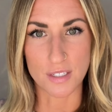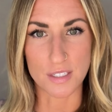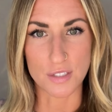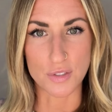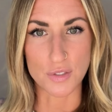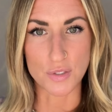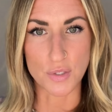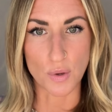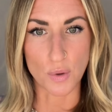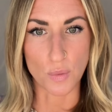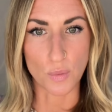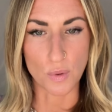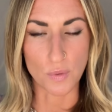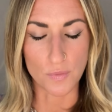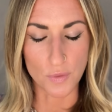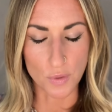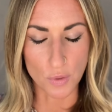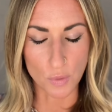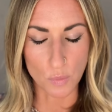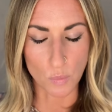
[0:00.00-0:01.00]
And so
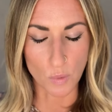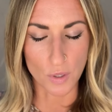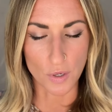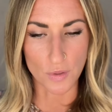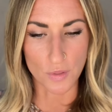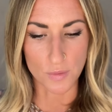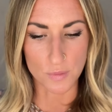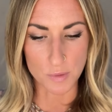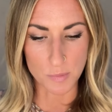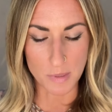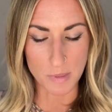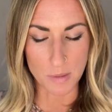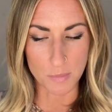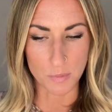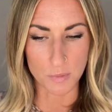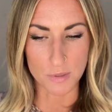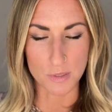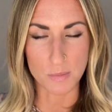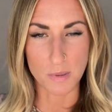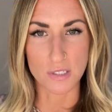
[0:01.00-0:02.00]
if you're one of those people,
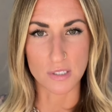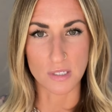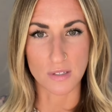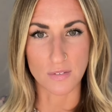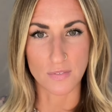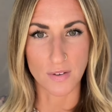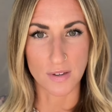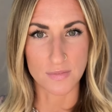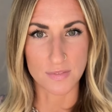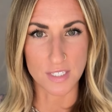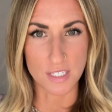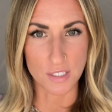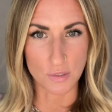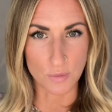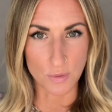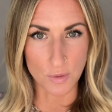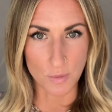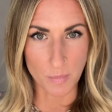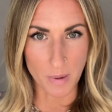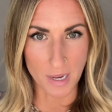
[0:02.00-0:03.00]
especially if I've seen you
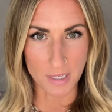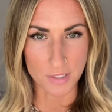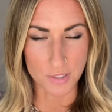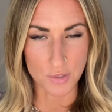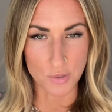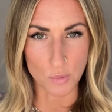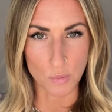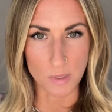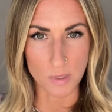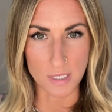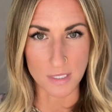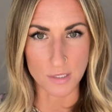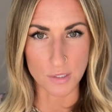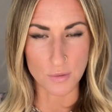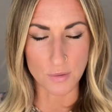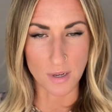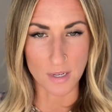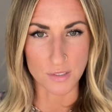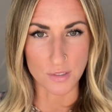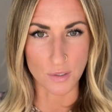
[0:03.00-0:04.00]
in the past 2 weeks, you
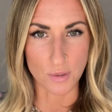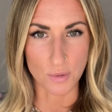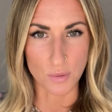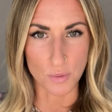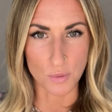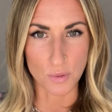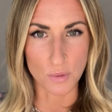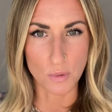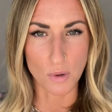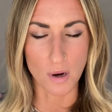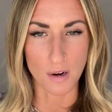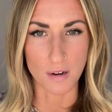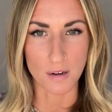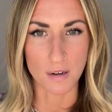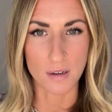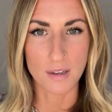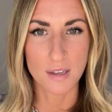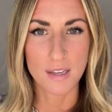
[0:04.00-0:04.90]
guys know who you are.